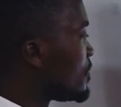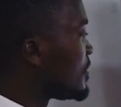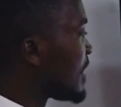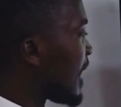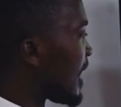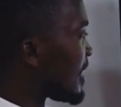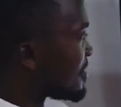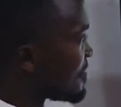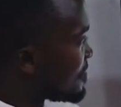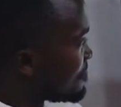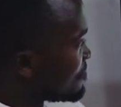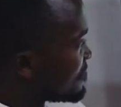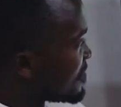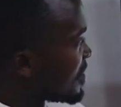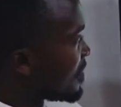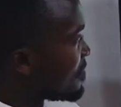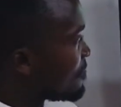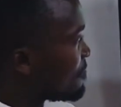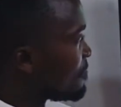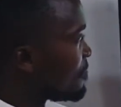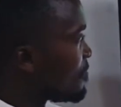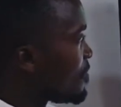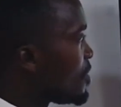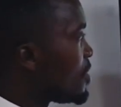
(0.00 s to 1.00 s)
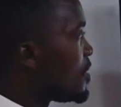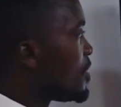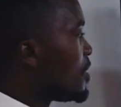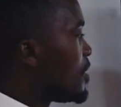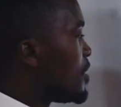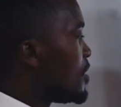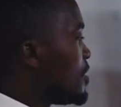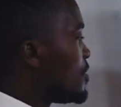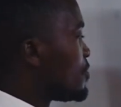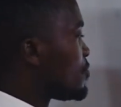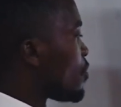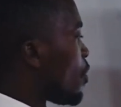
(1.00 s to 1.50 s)
guard themselves.
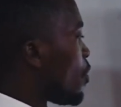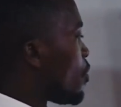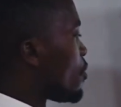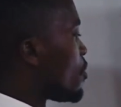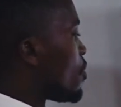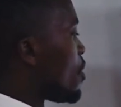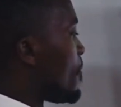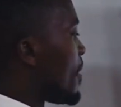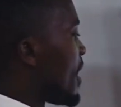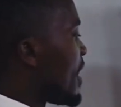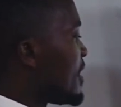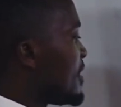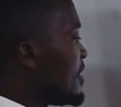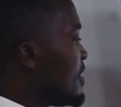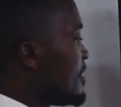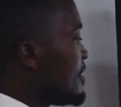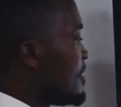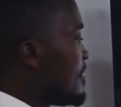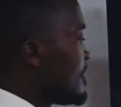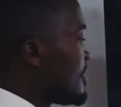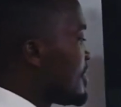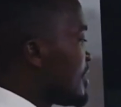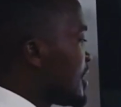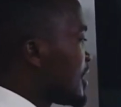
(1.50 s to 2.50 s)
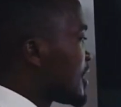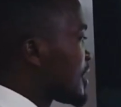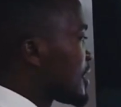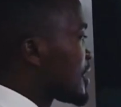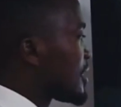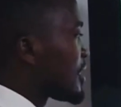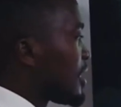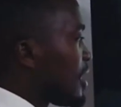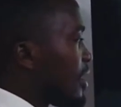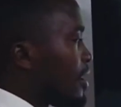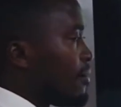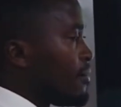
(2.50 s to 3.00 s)
So normally this
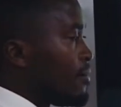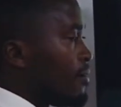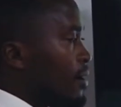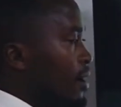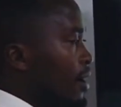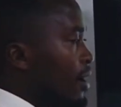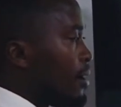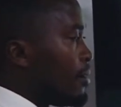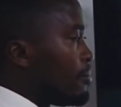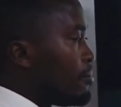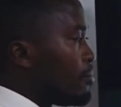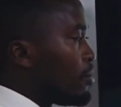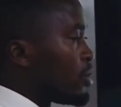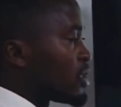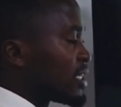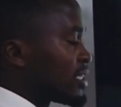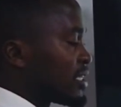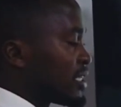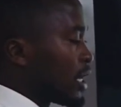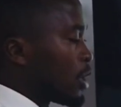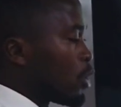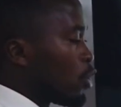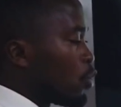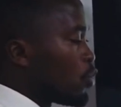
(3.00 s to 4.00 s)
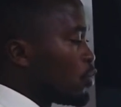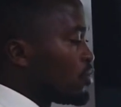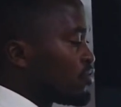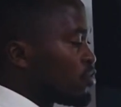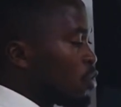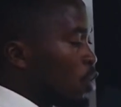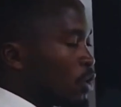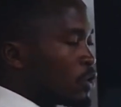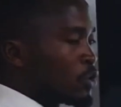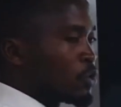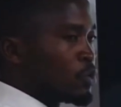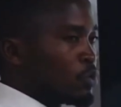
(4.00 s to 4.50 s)
motorcycle is
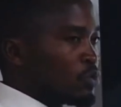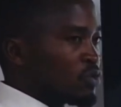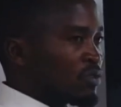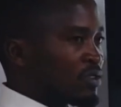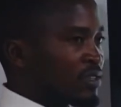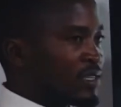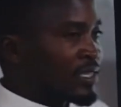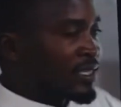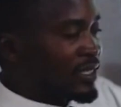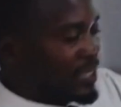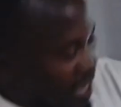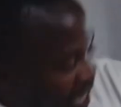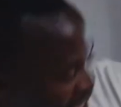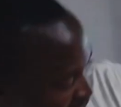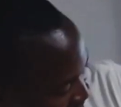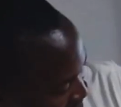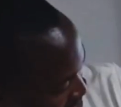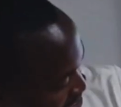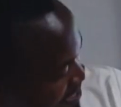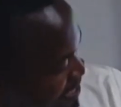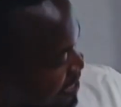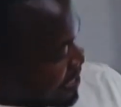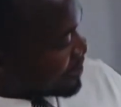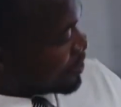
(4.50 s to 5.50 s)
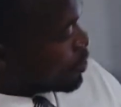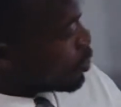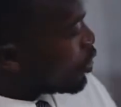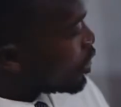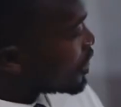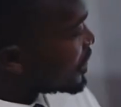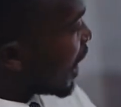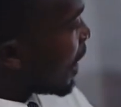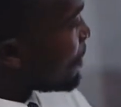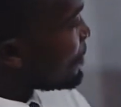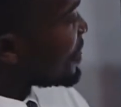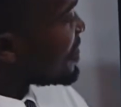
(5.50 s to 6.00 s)
going to slide, and what
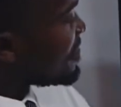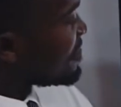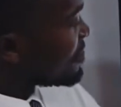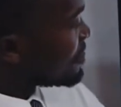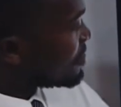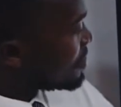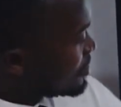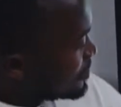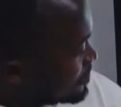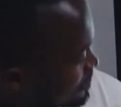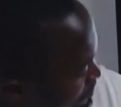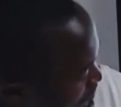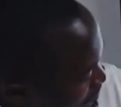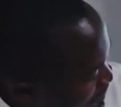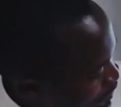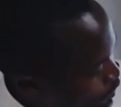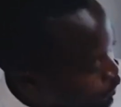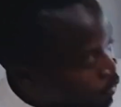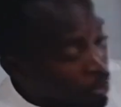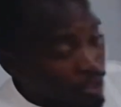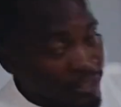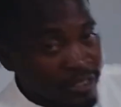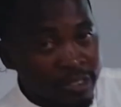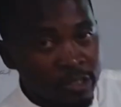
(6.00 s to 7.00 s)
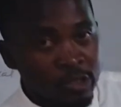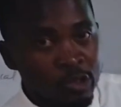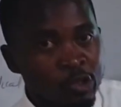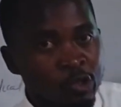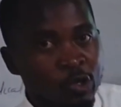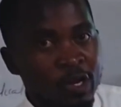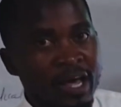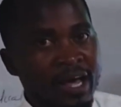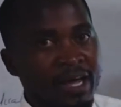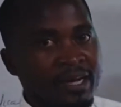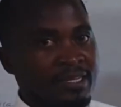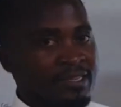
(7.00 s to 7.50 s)
happens? They're going to
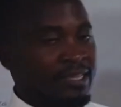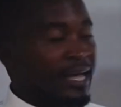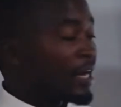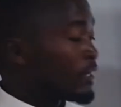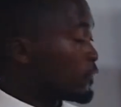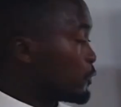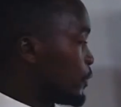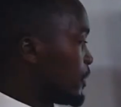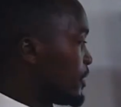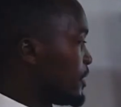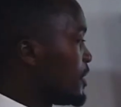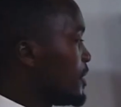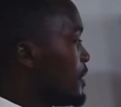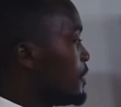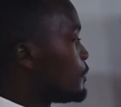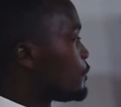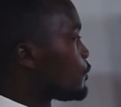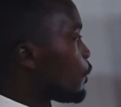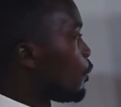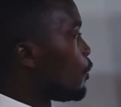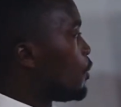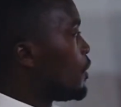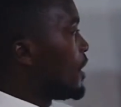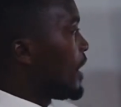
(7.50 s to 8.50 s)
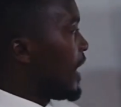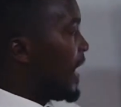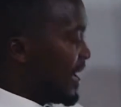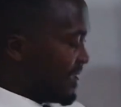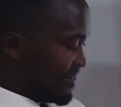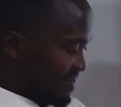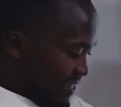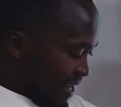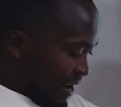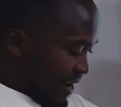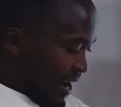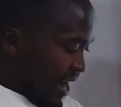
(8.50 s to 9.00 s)
land that way. So
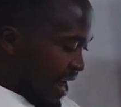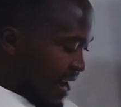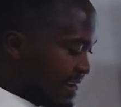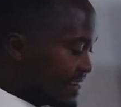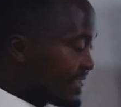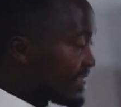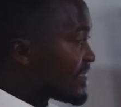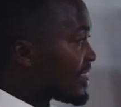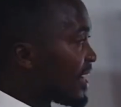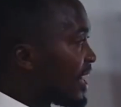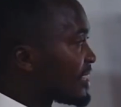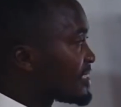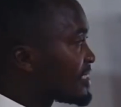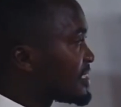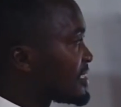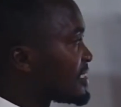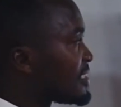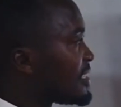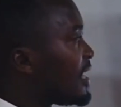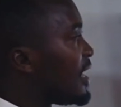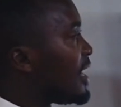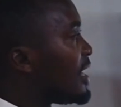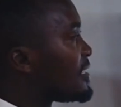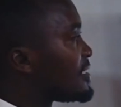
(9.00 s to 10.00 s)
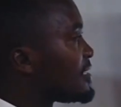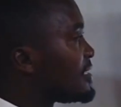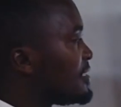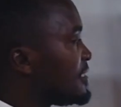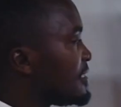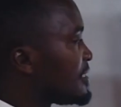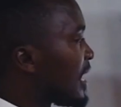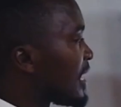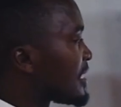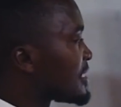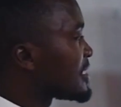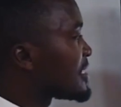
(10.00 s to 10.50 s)
as they're landing that in
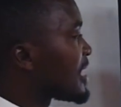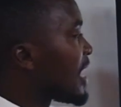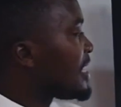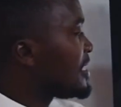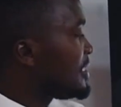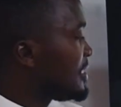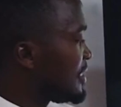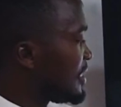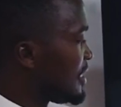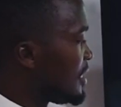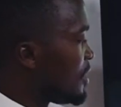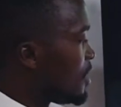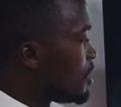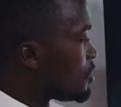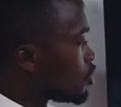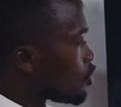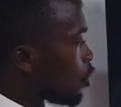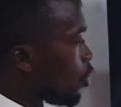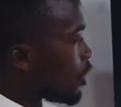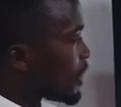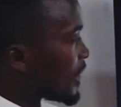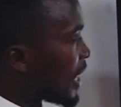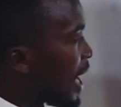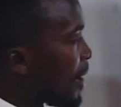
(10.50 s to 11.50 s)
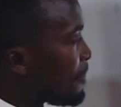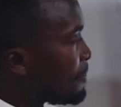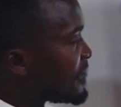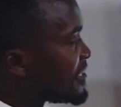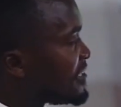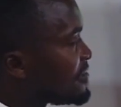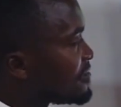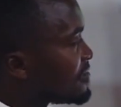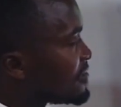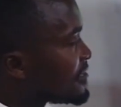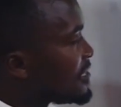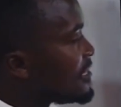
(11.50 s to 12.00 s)
that side, so what
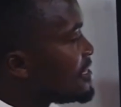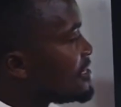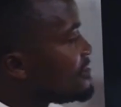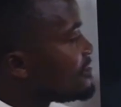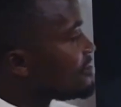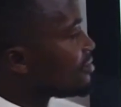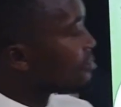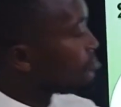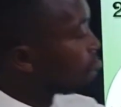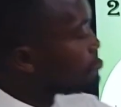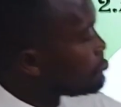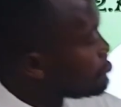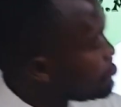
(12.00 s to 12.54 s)
happens is